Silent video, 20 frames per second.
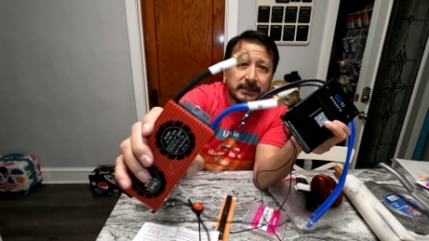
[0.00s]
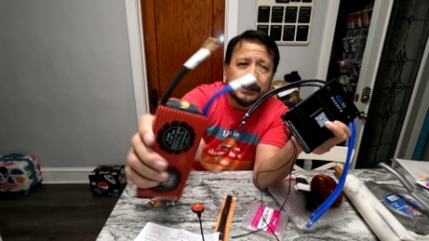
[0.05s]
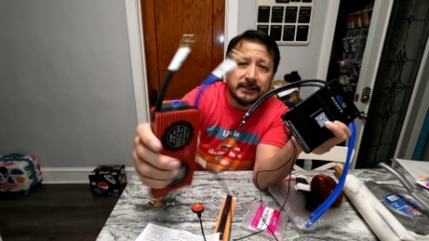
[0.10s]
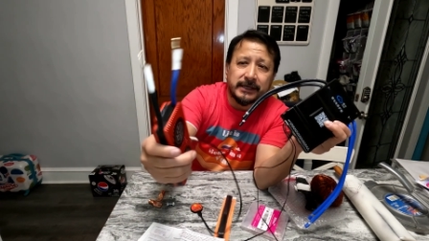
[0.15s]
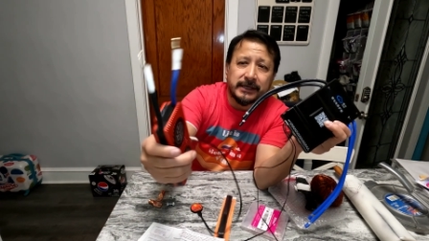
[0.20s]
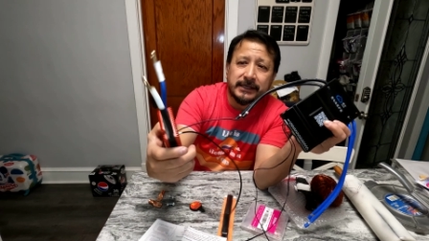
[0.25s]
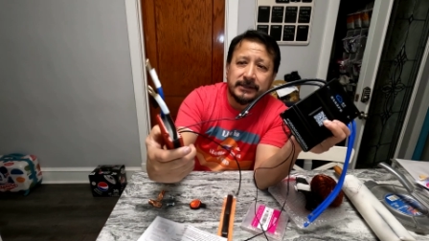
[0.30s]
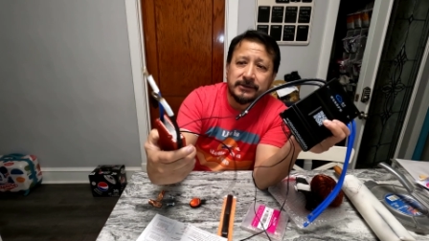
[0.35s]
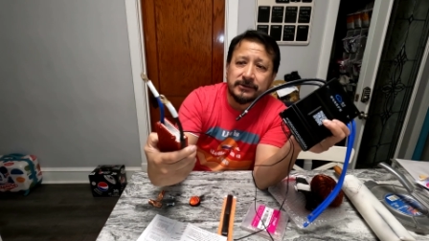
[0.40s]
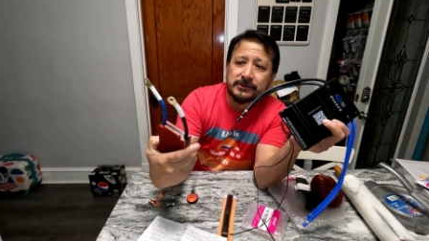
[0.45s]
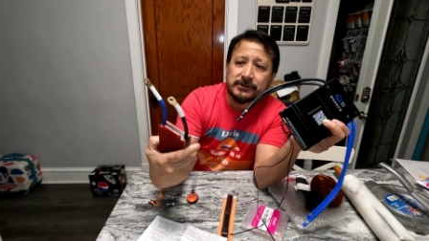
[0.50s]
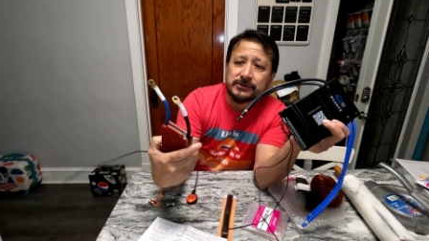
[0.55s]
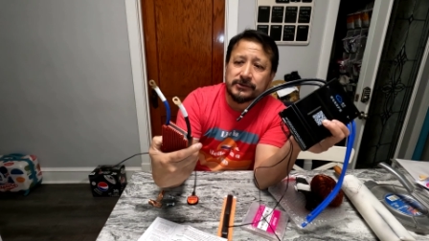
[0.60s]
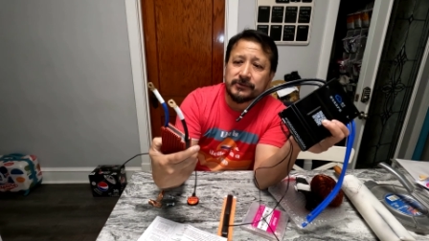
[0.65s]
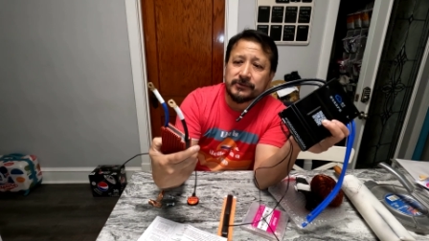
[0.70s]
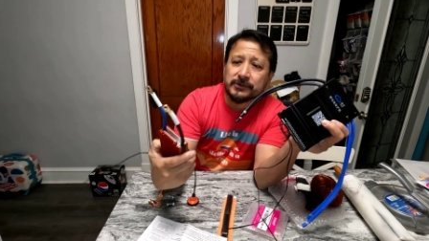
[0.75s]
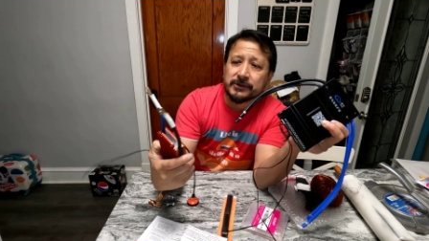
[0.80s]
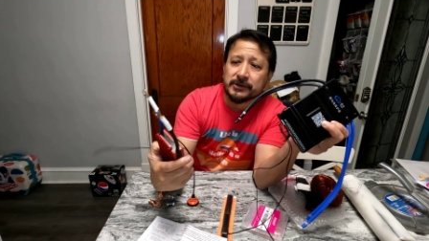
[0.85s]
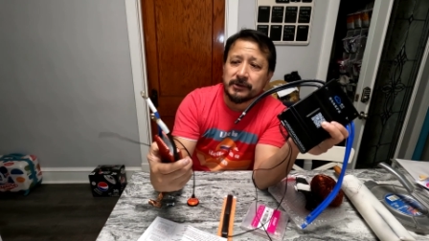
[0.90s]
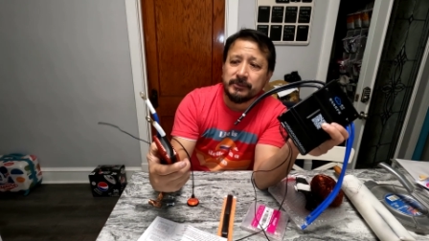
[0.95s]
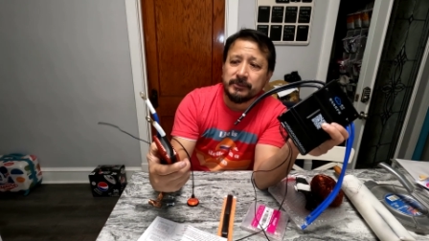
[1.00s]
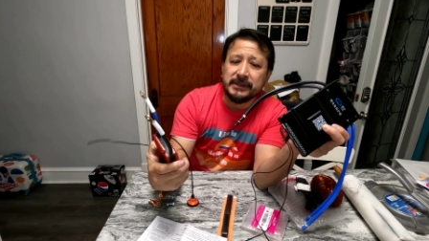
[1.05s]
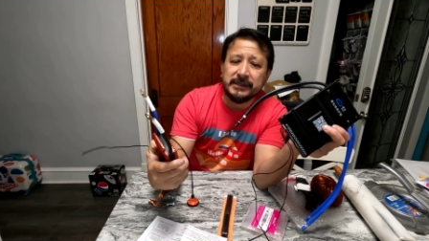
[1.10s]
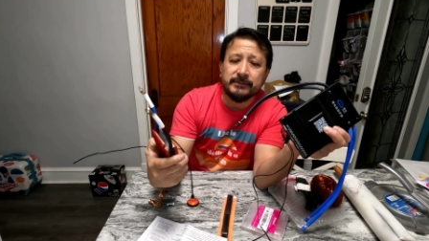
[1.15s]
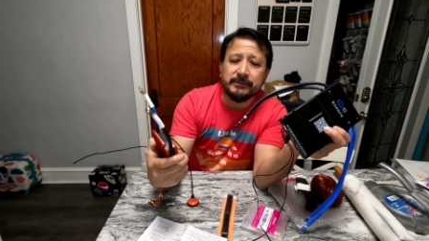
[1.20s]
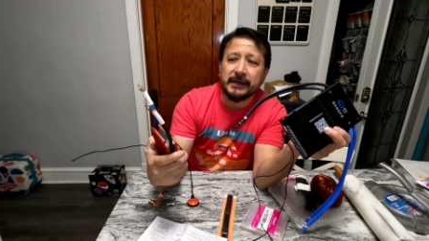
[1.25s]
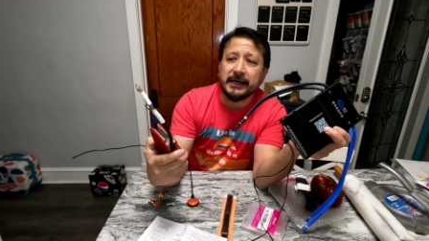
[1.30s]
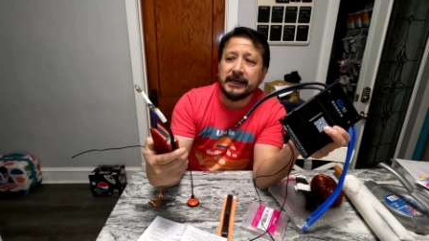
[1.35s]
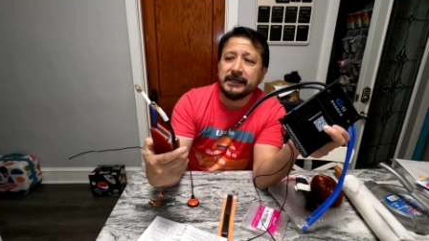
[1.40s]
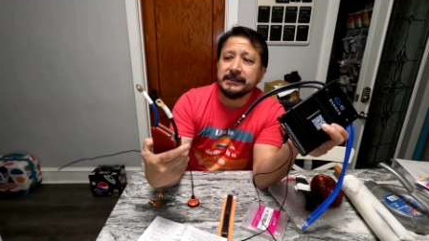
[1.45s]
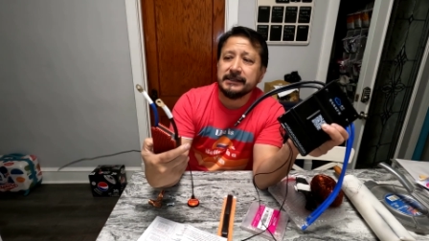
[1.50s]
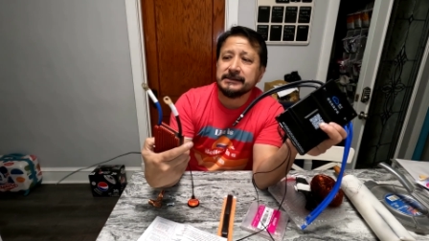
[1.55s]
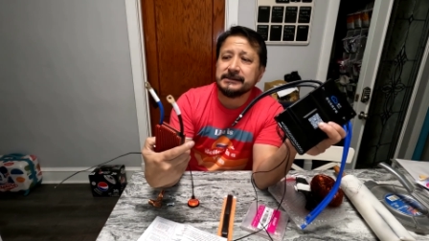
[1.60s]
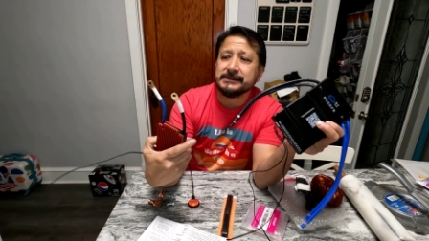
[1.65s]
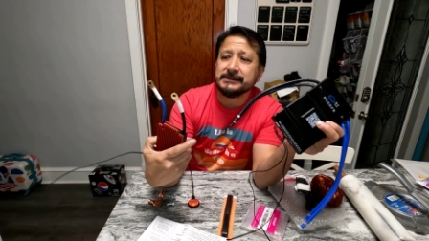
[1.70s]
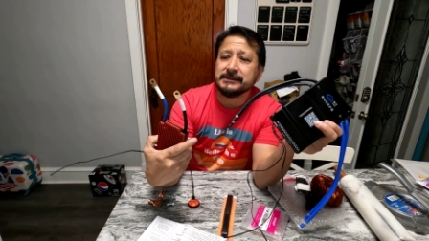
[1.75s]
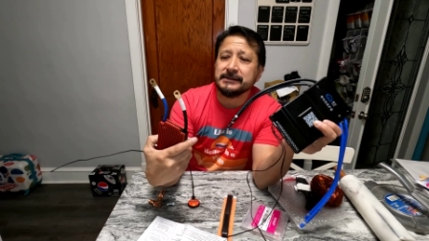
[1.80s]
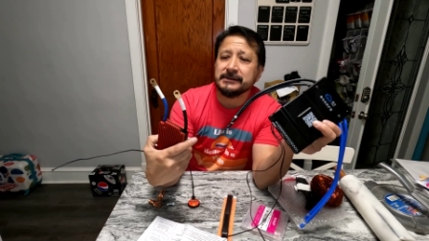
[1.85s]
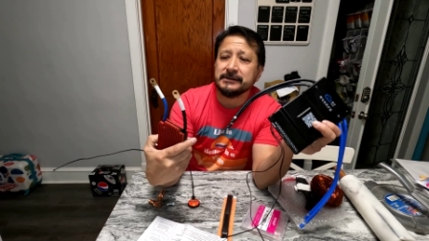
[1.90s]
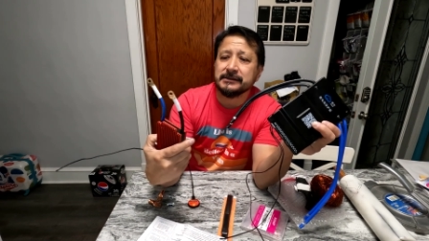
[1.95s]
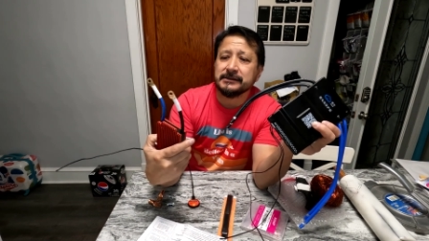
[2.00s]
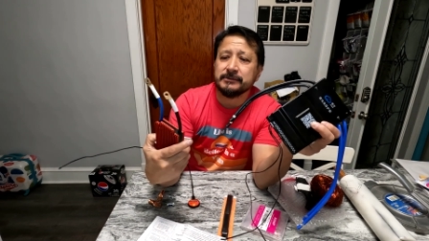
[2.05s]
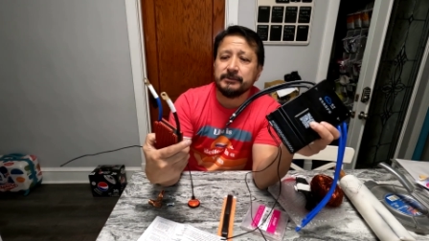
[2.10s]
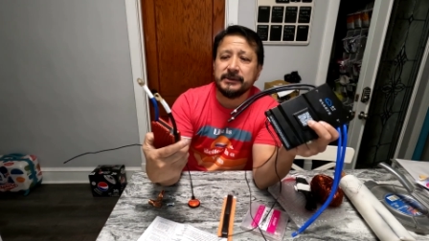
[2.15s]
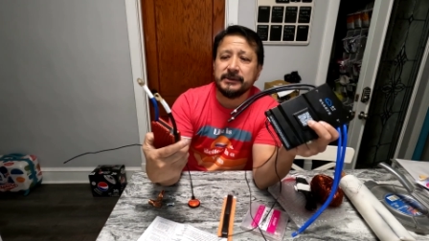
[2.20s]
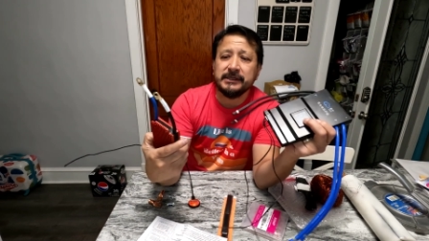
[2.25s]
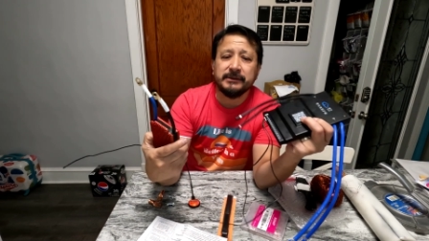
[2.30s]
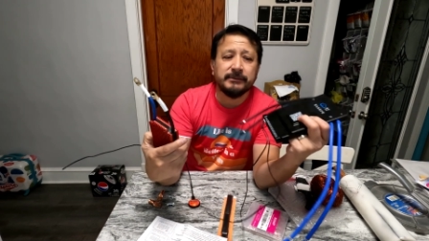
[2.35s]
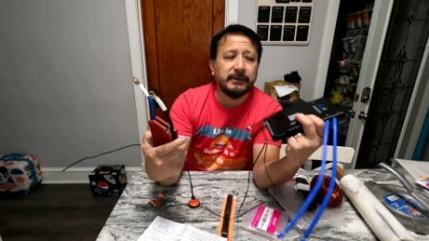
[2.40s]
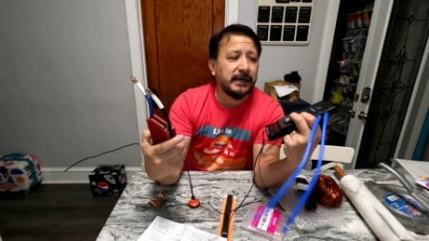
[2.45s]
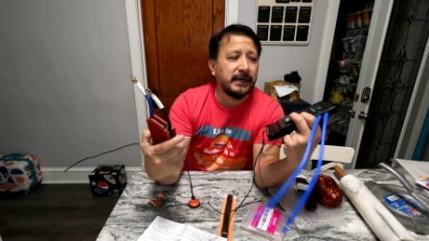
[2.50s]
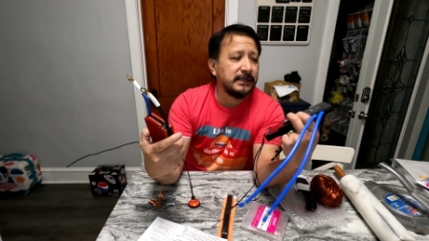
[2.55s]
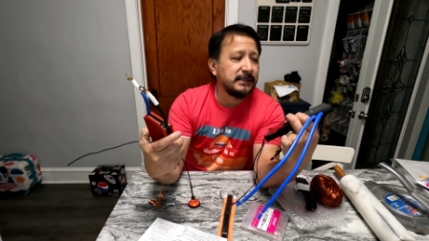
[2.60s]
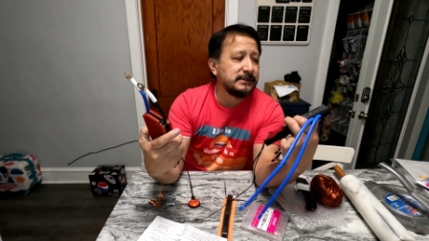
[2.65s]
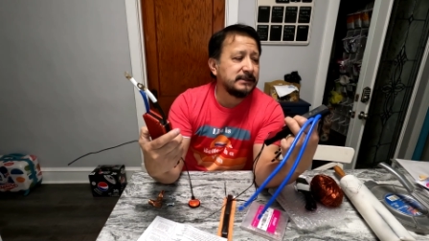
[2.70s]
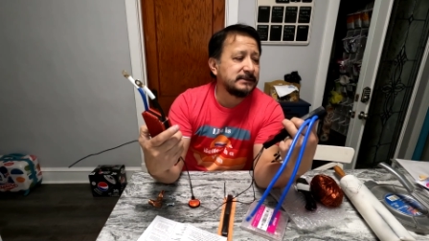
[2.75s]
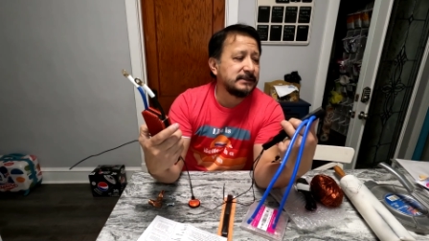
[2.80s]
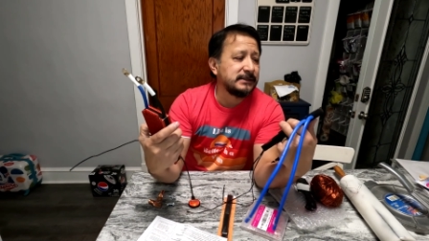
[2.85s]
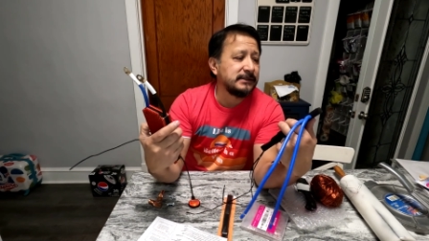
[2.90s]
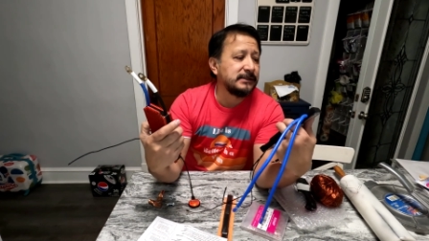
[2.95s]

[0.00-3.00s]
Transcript: connectors for the B minus and P minus,